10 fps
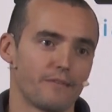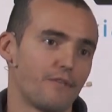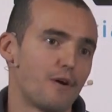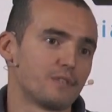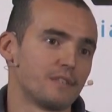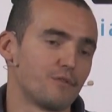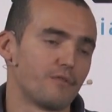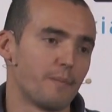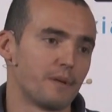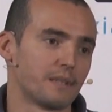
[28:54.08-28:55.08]
thousands
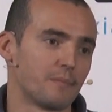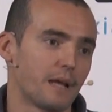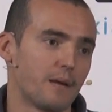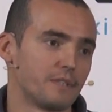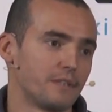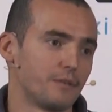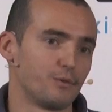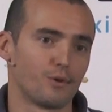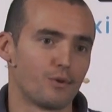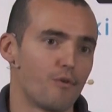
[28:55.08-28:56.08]
of them, and sometimes
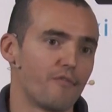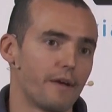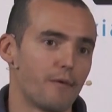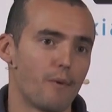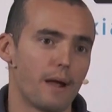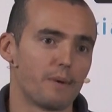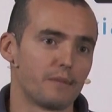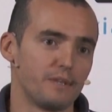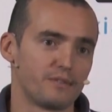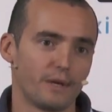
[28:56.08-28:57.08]
you don't know the web
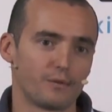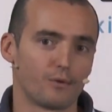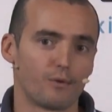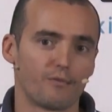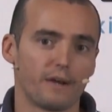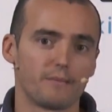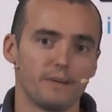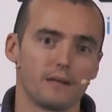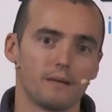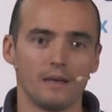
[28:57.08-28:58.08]
administrator or the
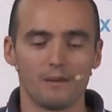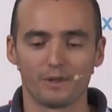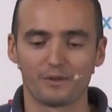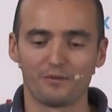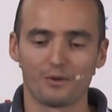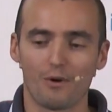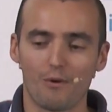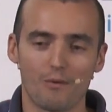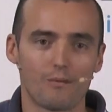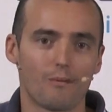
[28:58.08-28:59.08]
admin. But if you
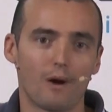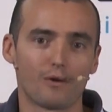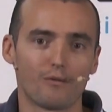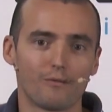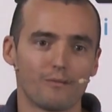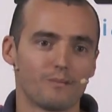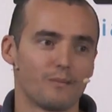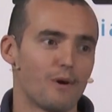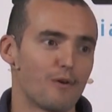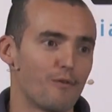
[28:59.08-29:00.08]
know
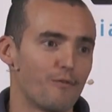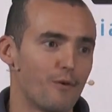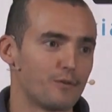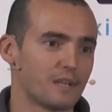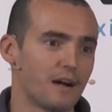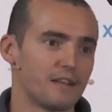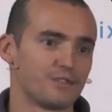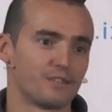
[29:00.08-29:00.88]
one of those guys,